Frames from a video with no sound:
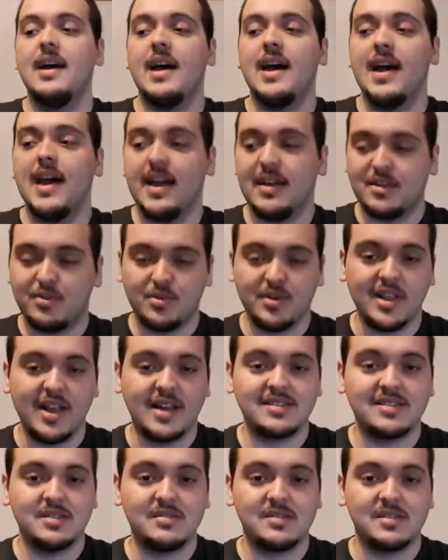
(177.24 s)
and to
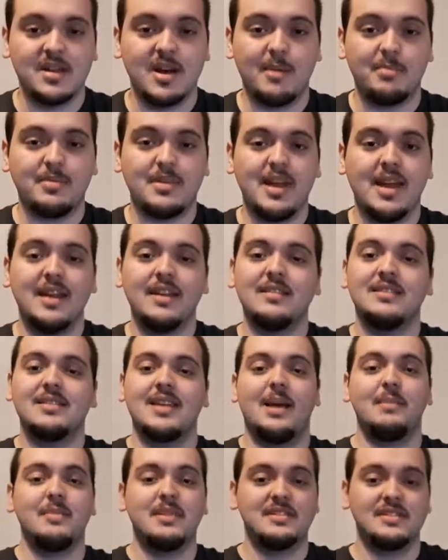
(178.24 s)
realize there's an update,
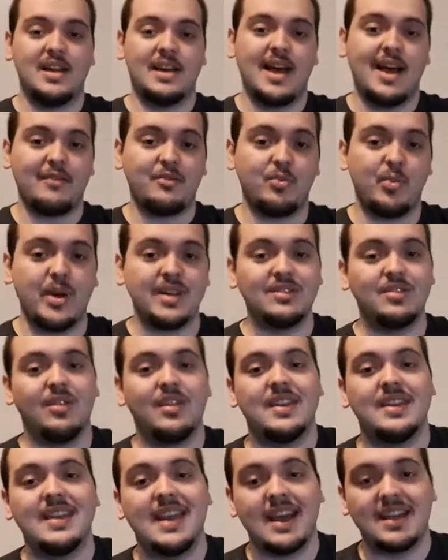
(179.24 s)
that means I'd have to wait till the
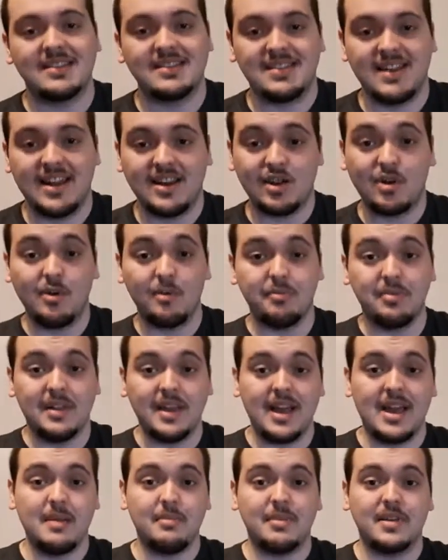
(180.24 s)
next day to go and play it